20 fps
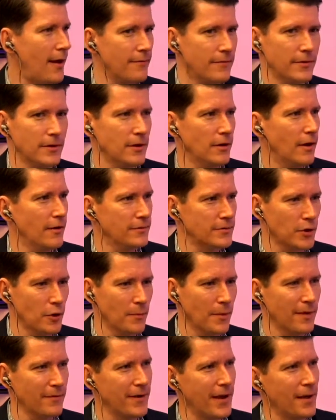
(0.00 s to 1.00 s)
I've
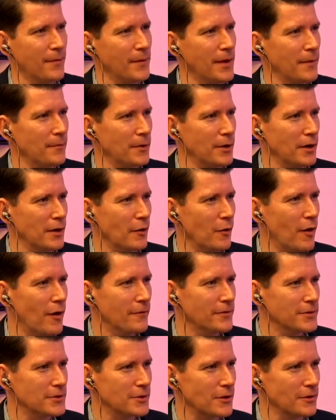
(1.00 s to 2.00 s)
told my family I'm going to go
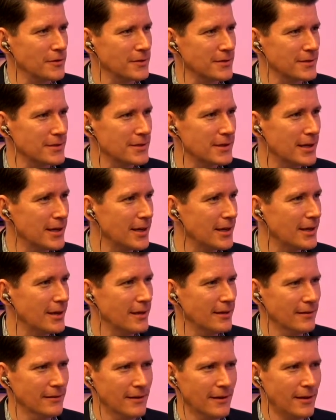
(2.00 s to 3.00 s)
off and start this thing,
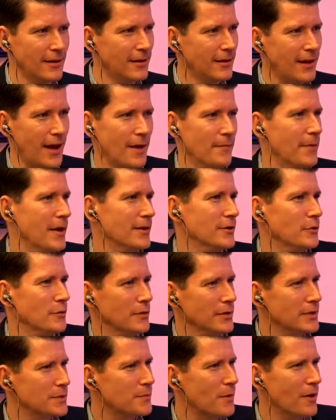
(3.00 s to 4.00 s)
and I'm not
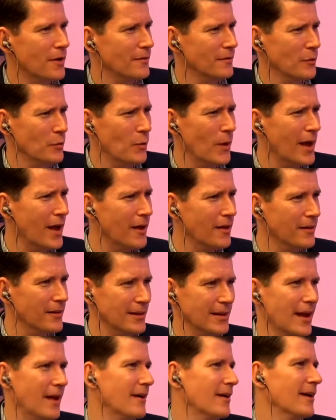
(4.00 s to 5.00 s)
doing this part of it well,
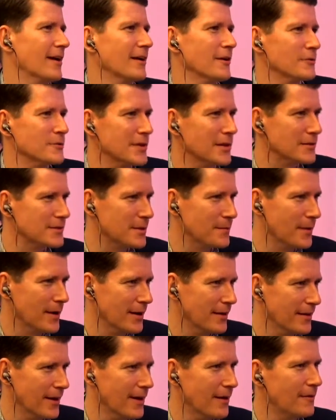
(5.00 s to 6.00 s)
and now I got to go tell
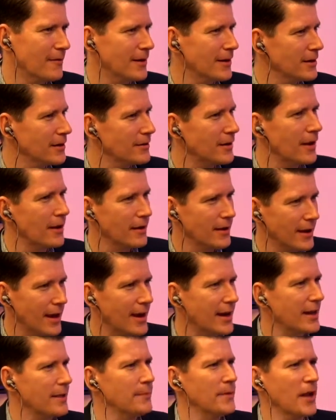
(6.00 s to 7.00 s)
somebody that, right? You
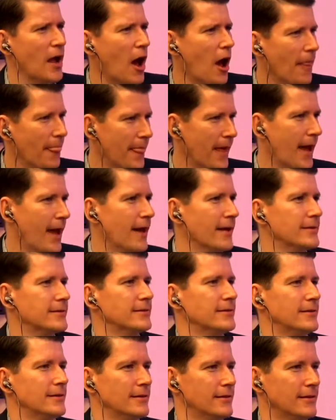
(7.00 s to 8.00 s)
got to get beyond
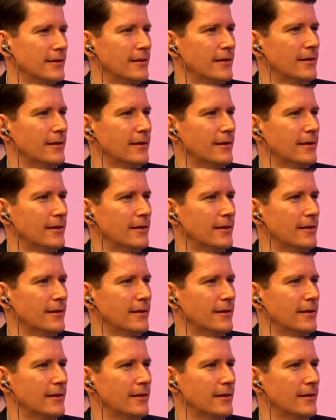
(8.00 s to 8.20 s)
that.